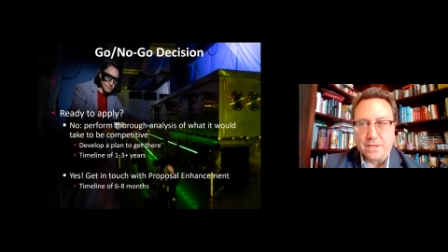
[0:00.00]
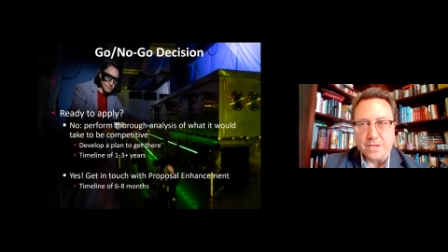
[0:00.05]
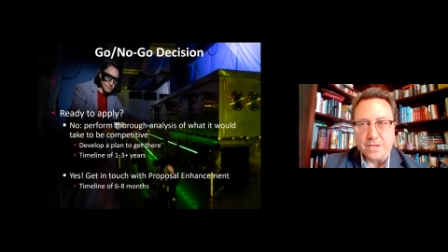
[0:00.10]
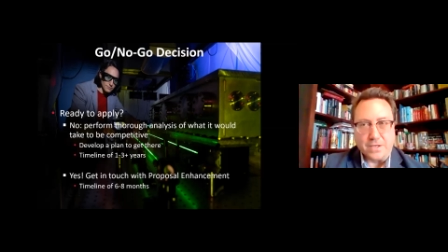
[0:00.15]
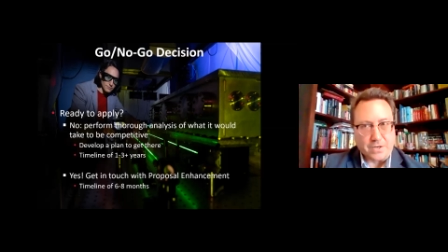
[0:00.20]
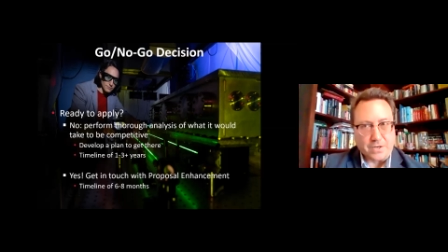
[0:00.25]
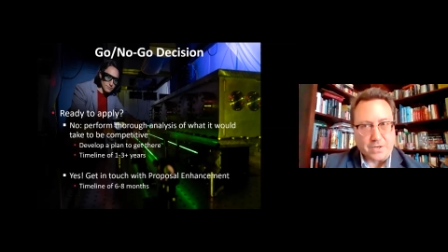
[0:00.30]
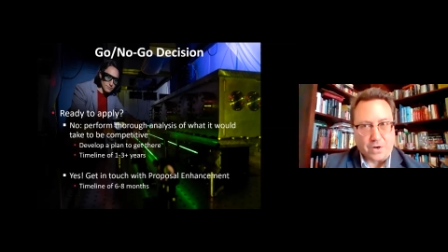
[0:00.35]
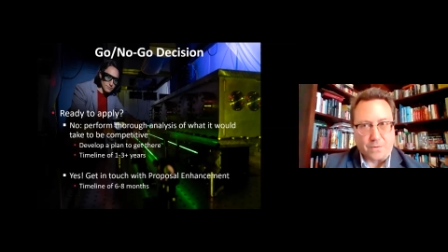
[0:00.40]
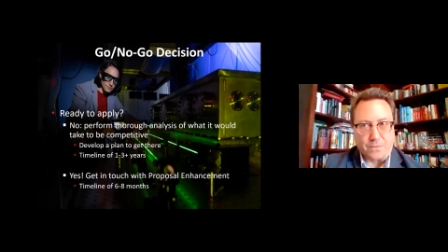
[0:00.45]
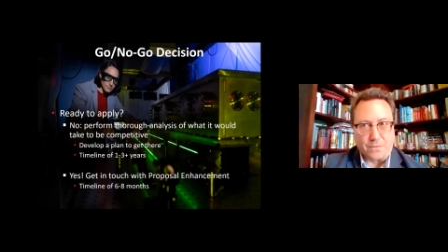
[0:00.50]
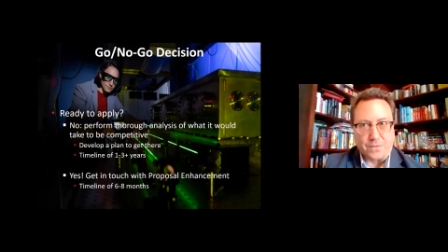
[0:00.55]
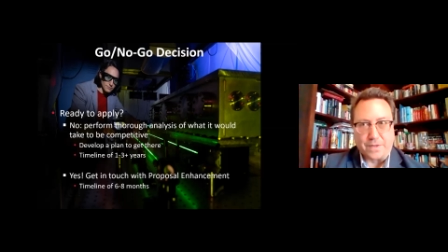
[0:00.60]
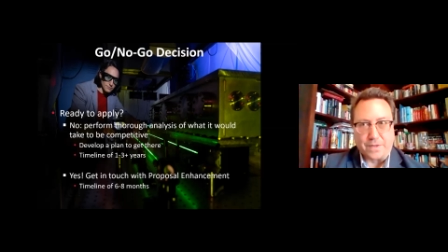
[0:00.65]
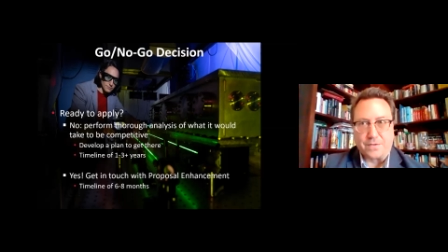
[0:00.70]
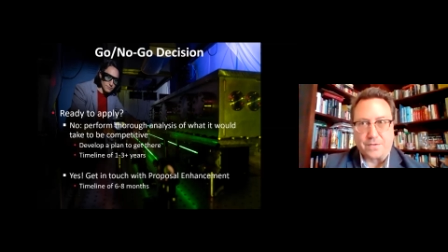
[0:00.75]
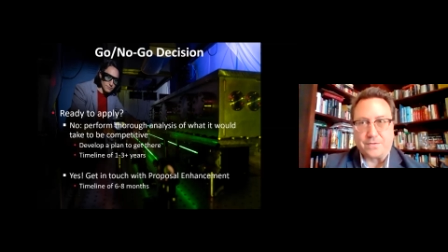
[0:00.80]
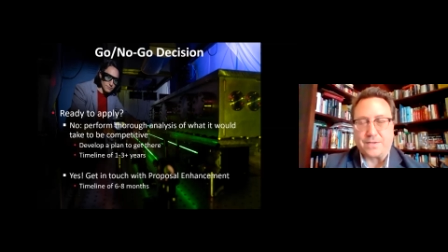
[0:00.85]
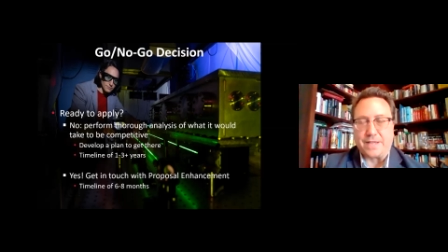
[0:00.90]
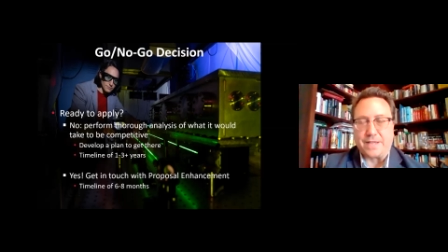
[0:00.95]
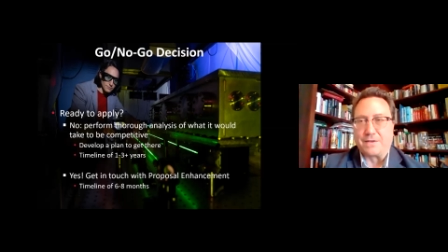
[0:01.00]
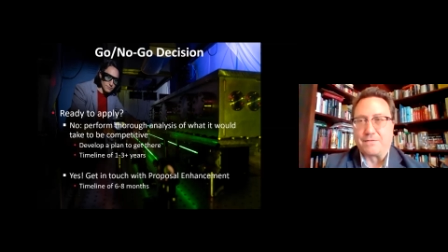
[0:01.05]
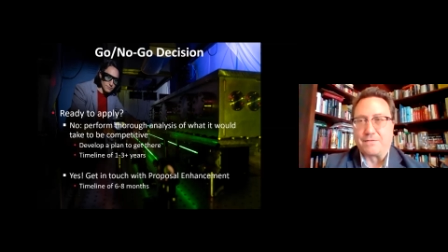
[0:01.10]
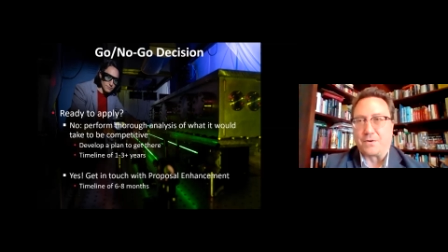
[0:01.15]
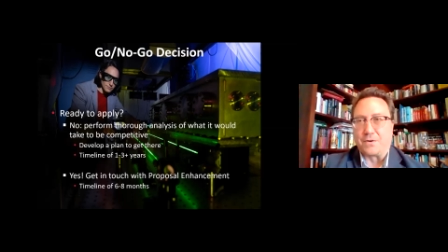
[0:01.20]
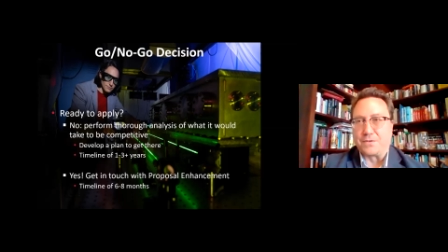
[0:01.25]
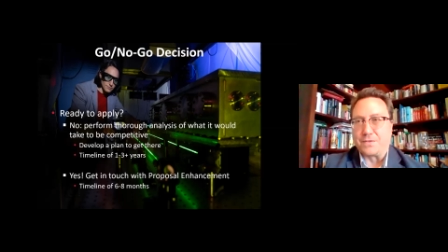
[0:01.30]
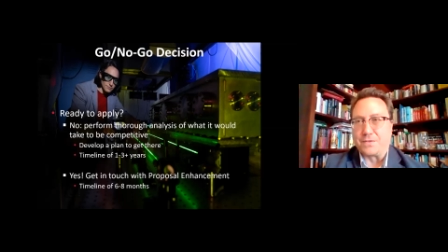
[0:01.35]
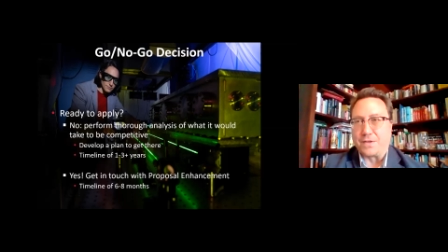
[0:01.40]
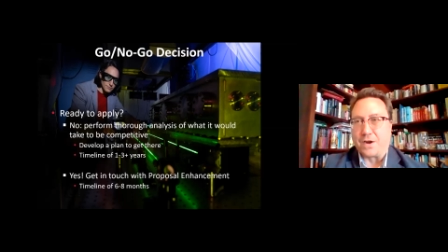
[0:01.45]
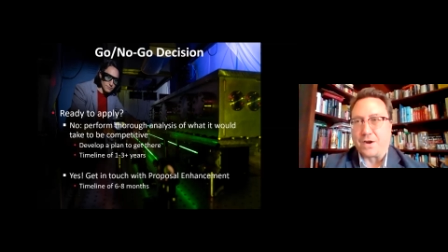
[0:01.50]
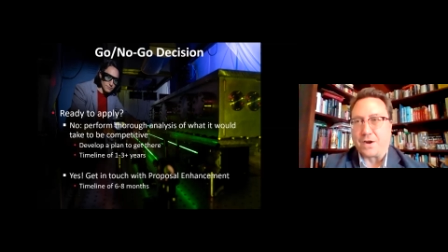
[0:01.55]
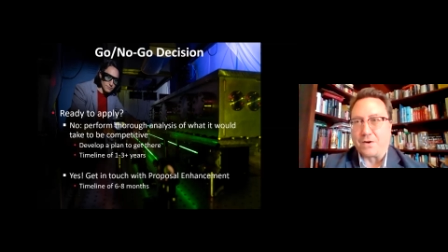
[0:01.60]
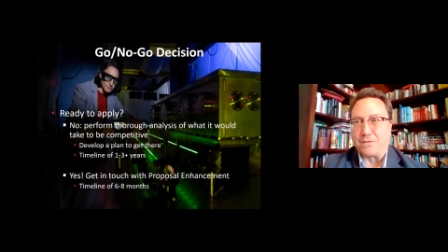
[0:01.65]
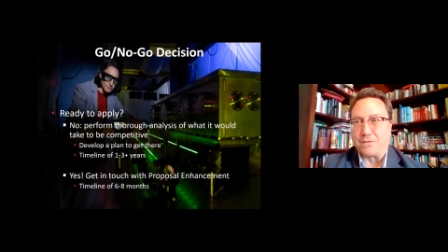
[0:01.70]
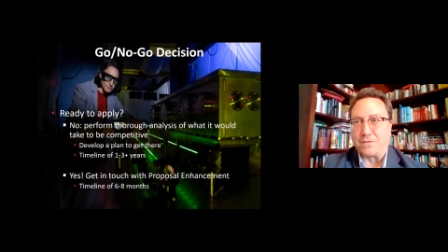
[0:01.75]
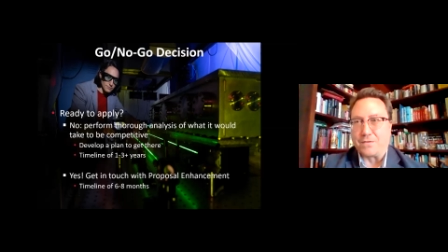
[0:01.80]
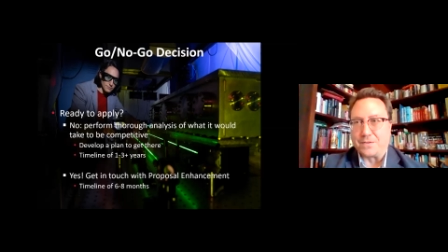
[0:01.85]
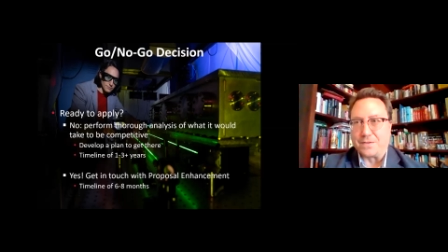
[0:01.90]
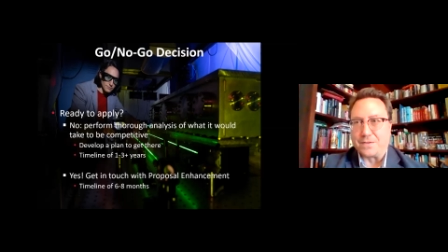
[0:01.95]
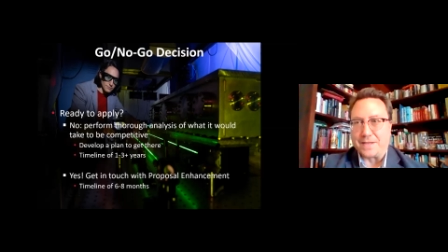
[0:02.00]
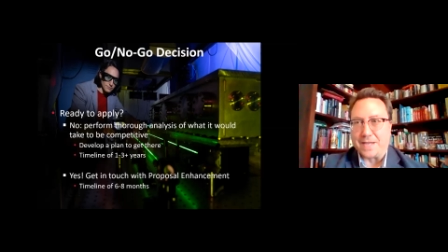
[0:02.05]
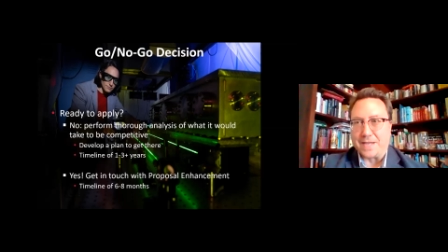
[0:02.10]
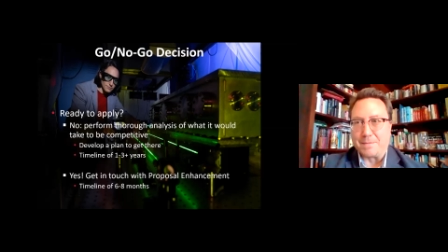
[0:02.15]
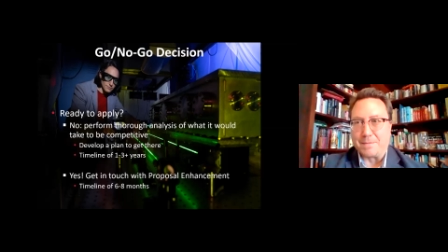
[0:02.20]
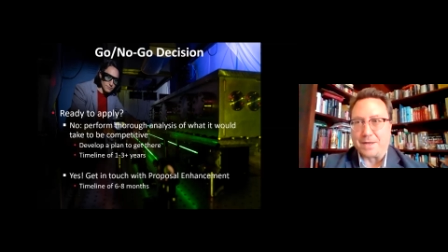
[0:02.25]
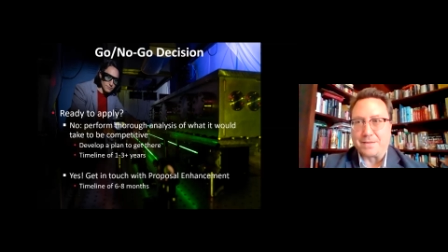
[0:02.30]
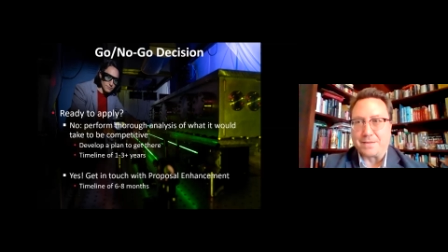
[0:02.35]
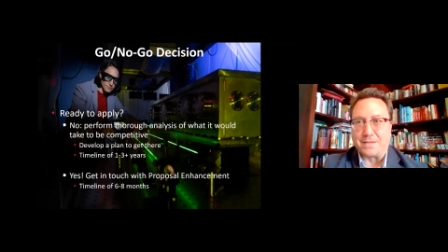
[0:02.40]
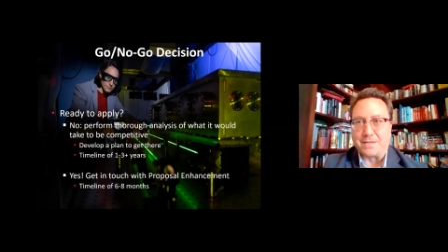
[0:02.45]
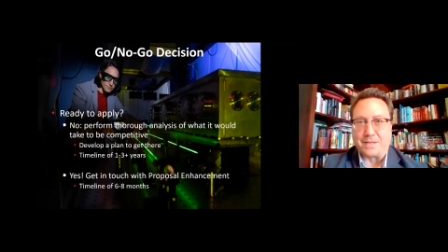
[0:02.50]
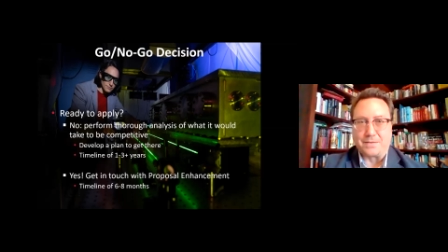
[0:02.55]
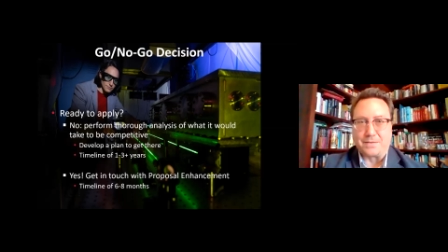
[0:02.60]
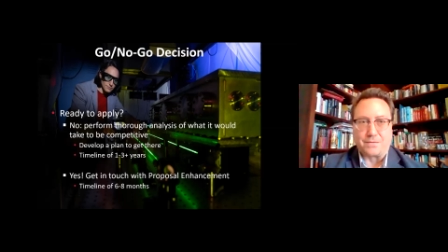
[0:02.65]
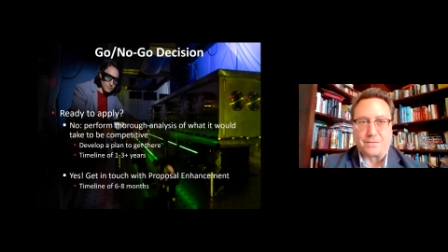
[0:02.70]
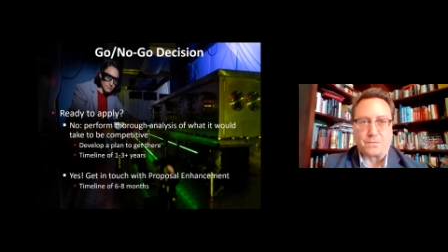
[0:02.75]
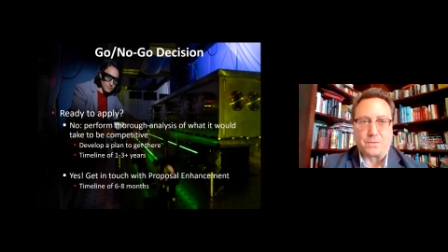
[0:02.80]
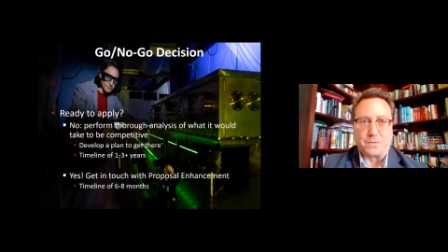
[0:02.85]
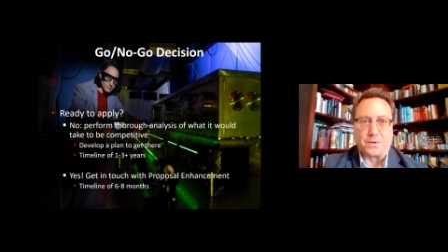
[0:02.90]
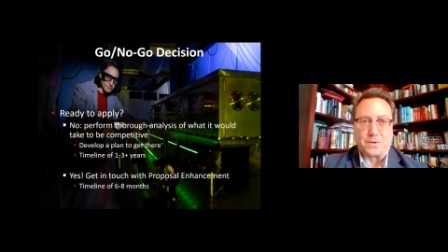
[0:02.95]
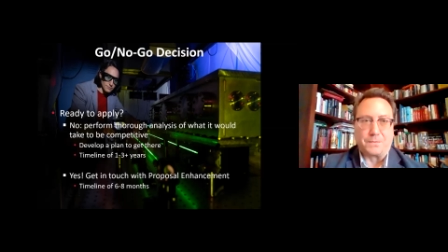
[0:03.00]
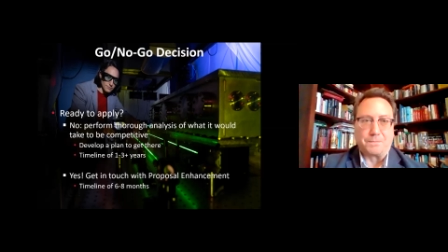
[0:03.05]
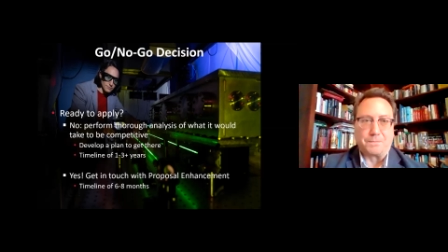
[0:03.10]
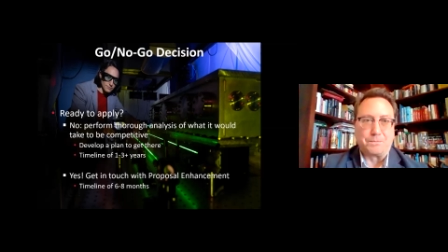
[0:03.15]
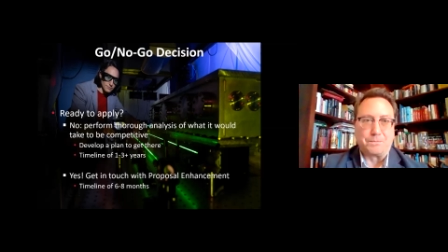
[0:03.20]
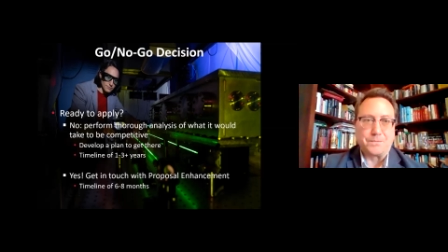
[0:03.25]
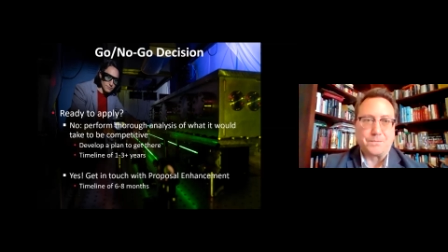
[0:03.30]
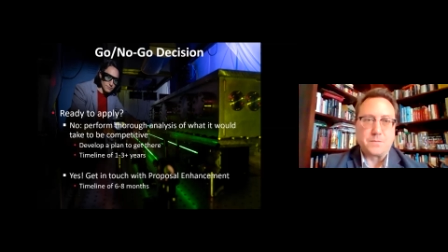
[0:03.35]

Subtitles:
the Stanfords and the Harvards and the MITs of the world.